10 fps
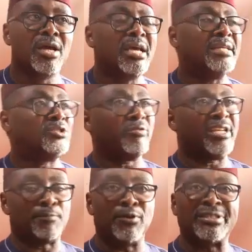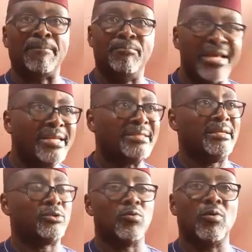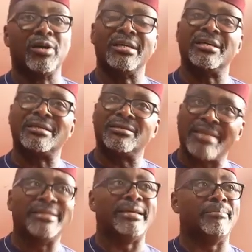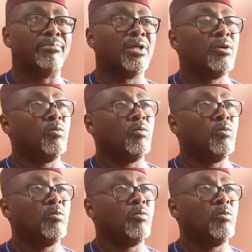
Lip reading: It's your responsibility to work in tandem